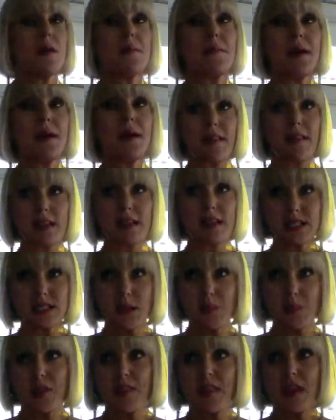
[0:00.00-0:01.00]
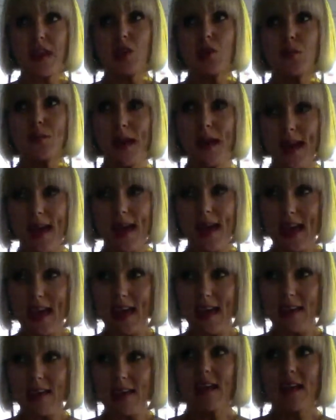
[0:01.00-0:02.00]
but like someone that you
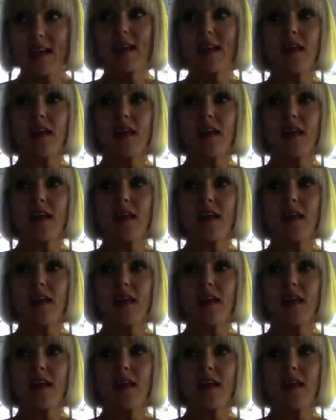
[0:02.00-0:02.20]
pay.